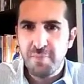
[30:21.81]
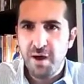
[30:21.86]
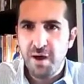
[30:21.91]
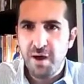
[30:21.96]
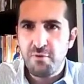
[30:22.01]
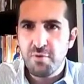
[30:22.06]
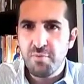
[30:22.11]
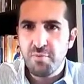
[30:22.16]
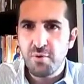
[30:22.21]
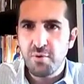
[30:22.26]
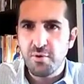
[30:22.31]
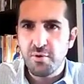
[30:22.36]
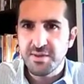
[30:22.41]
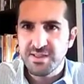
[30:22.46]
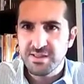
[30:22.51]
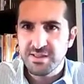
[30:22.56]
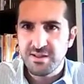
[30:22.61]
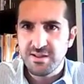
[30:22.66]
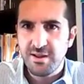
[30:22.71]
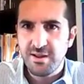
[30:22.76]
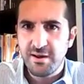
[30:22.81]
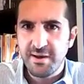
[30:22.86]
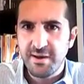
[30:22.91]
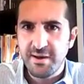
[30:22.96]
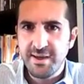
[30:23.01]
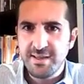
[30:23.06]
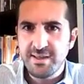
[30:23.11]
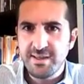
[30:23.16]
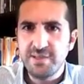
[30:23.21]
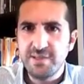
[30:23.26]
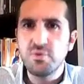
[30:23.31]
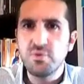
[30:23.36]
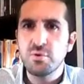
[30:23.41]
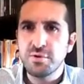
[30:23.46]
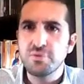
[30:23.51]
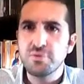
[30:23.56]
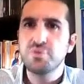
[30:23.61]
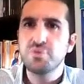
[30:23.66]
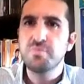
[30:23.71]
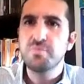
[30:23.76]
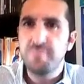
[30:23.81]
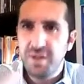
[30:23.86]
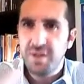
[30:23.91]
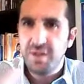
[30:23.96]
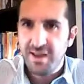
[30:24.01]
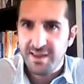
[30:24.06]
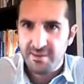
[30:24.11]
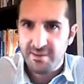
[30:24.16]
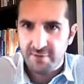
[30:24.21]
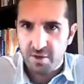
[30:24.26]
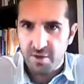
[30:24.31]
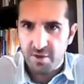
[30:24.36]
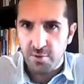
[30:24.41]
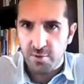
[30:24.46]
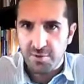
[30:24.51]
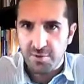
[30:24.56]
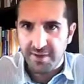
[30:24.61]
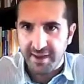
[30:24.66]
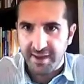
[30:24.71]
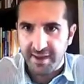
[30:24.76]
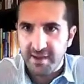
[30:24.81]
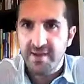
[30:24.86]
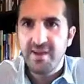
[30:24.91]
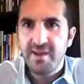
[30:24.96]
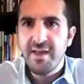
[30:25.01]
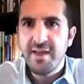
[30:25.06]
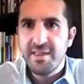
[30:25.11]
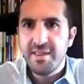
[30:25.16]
PowerPoint slide in order to play the recording.